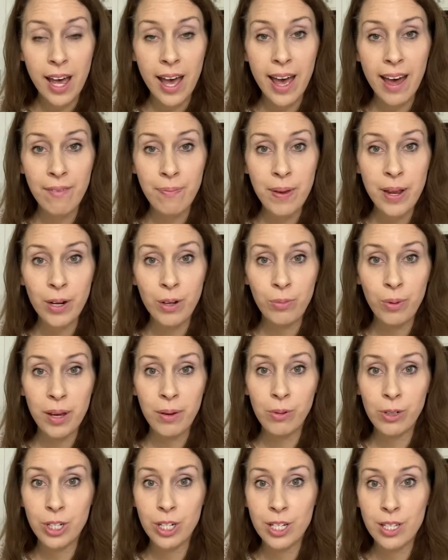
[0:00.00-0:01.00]
I have been on
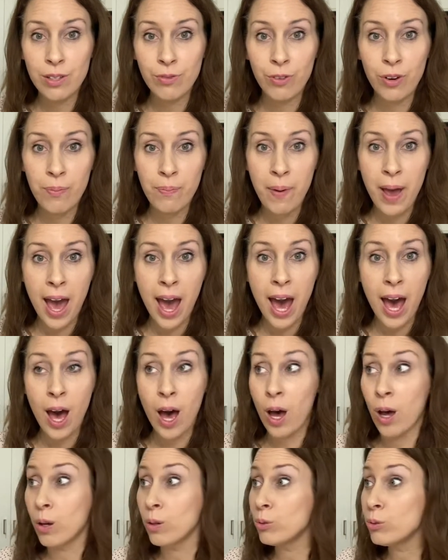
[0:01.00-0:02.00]
Weight Watchers for
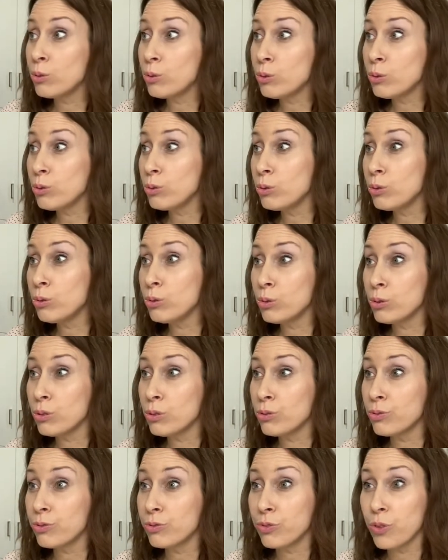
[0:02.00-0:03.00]
about
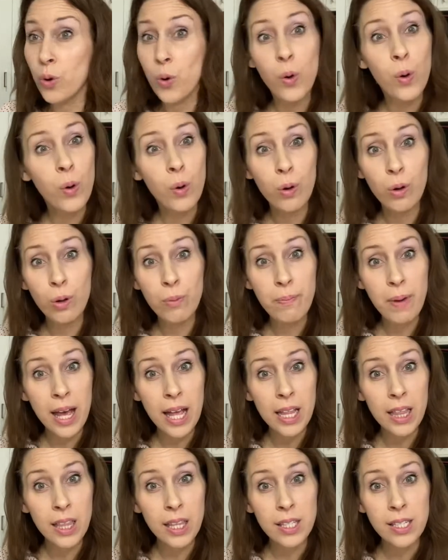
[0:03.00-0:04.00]
4
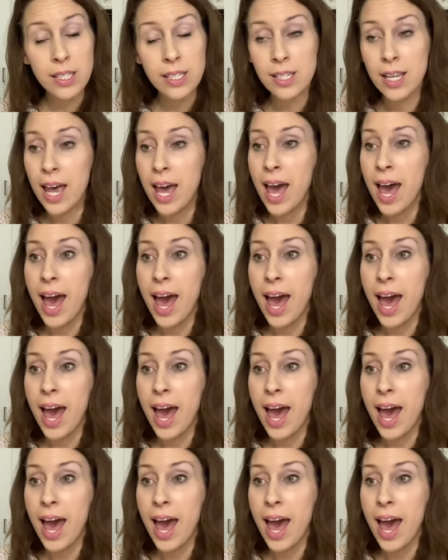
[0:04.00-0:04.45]
months